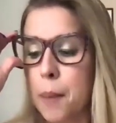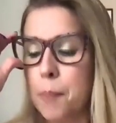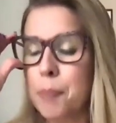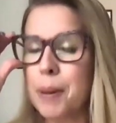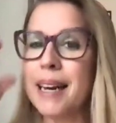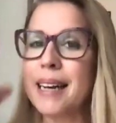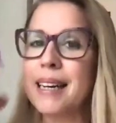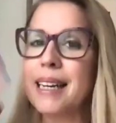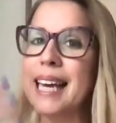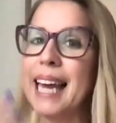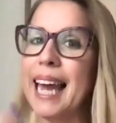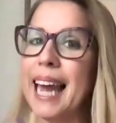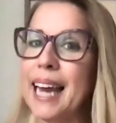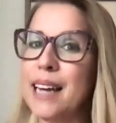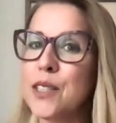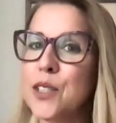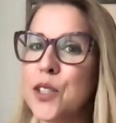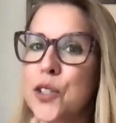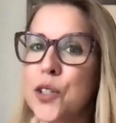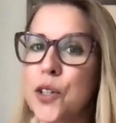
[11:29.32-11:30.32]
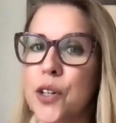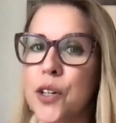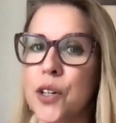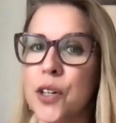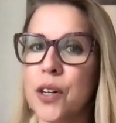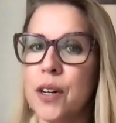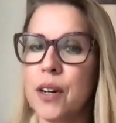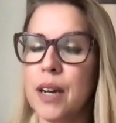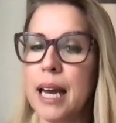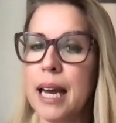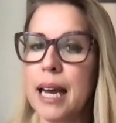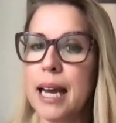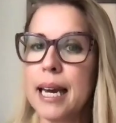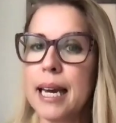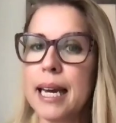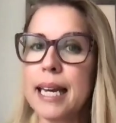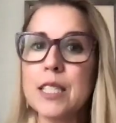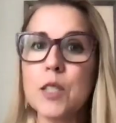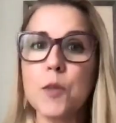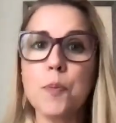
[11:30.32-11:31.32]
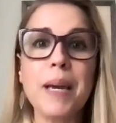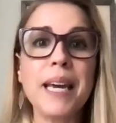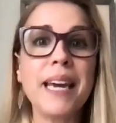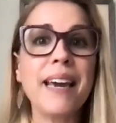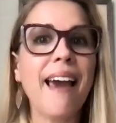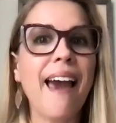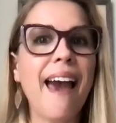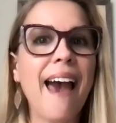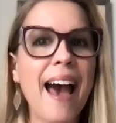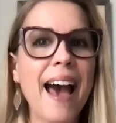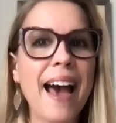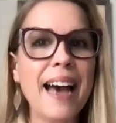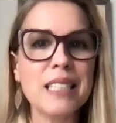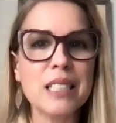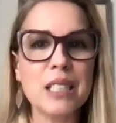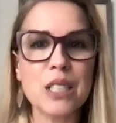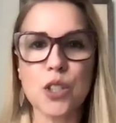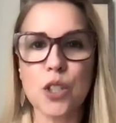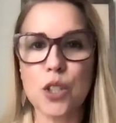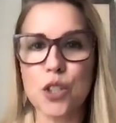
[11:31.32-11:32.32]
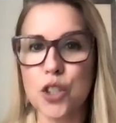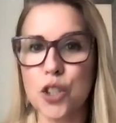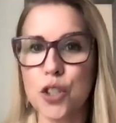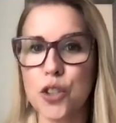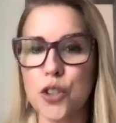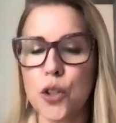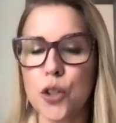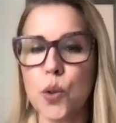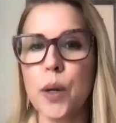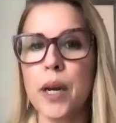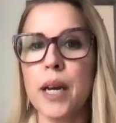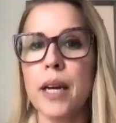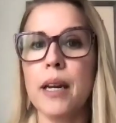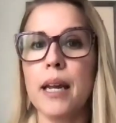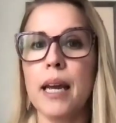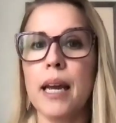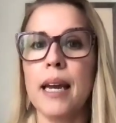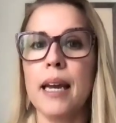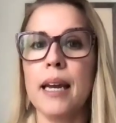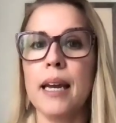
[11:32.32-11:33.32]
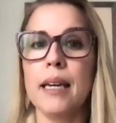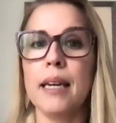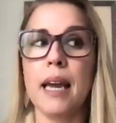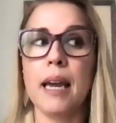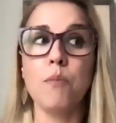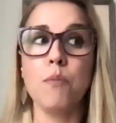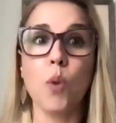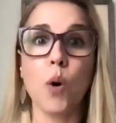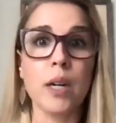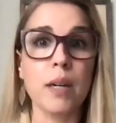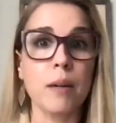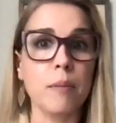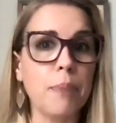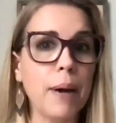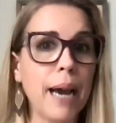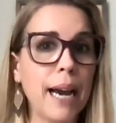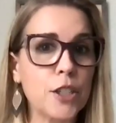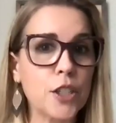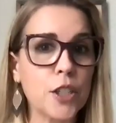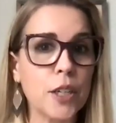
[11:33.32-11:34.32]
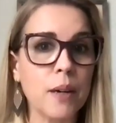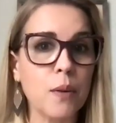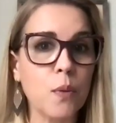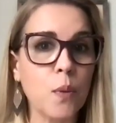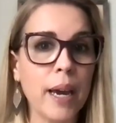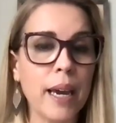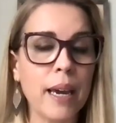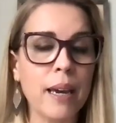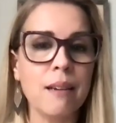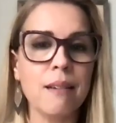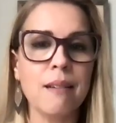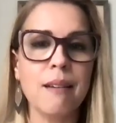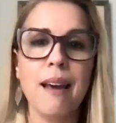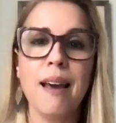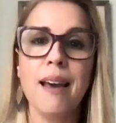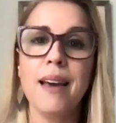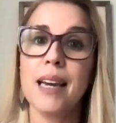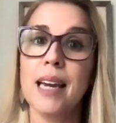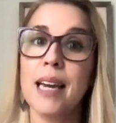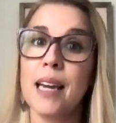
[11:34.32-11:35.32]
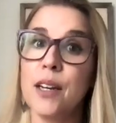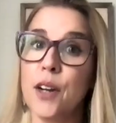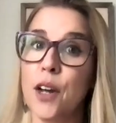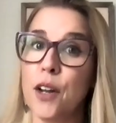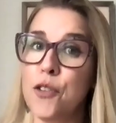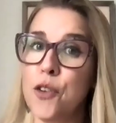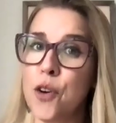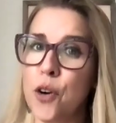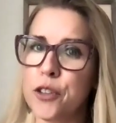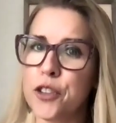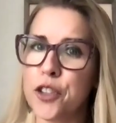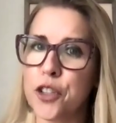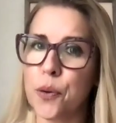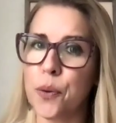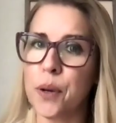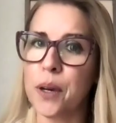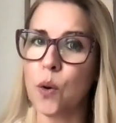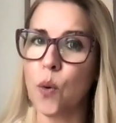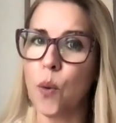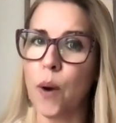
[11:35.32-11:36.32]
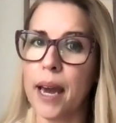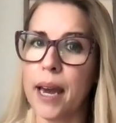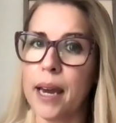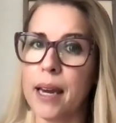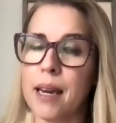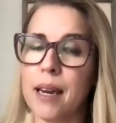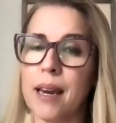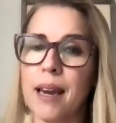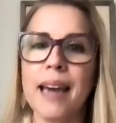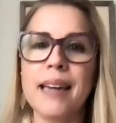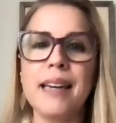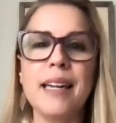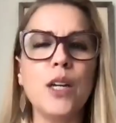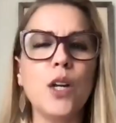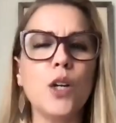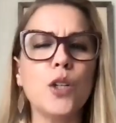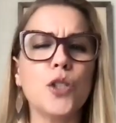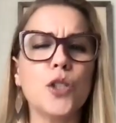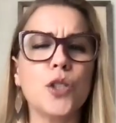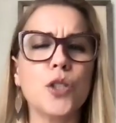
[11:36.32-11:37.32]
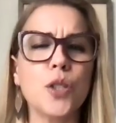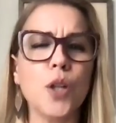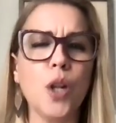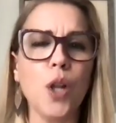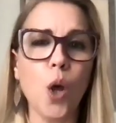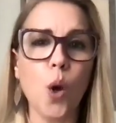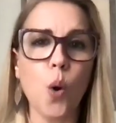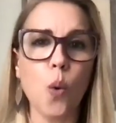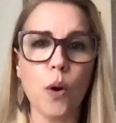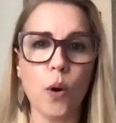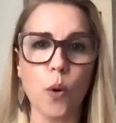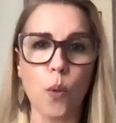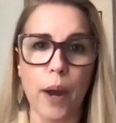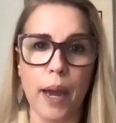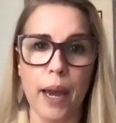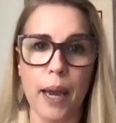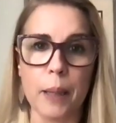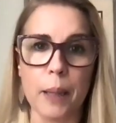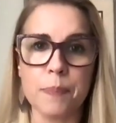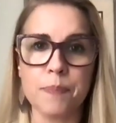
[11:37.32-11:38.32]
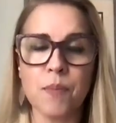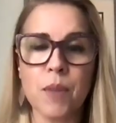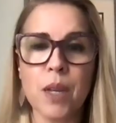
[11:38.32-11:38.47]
But in Cancer, he's being asked to do it in a more compassionate way, in a nurturing way, and in a slower way.